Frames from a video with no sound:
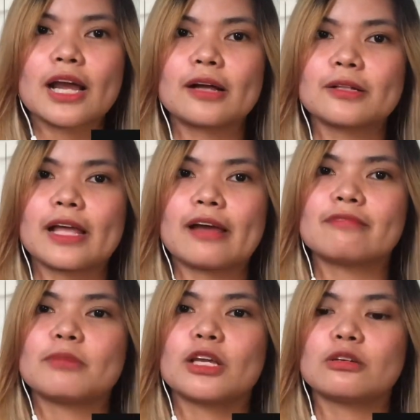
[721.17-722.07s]
I'll
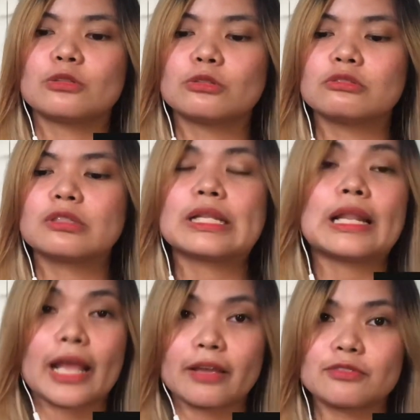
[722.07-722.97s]
have my own
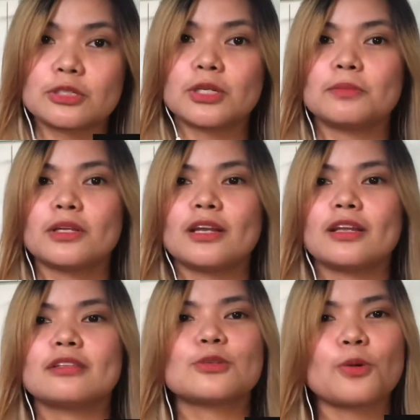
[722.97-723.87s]
live stream na
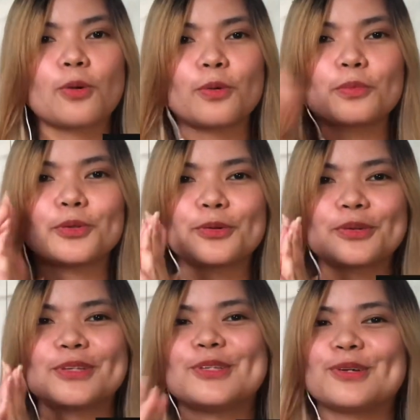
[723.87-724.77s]
rin. So, hope you
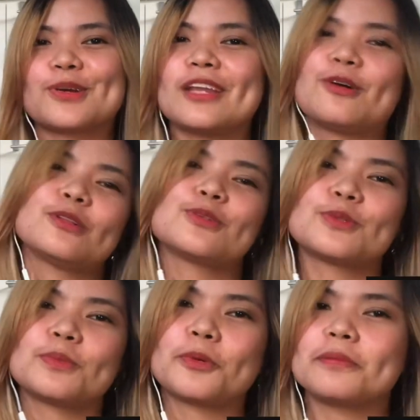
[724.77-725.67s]
can also
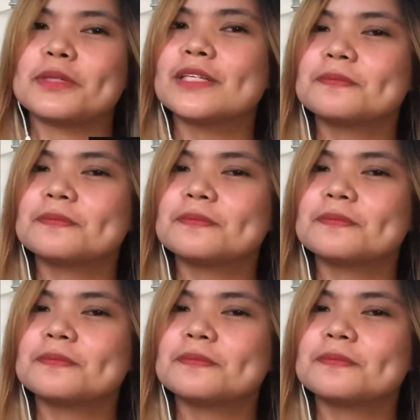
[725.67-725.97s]
support me.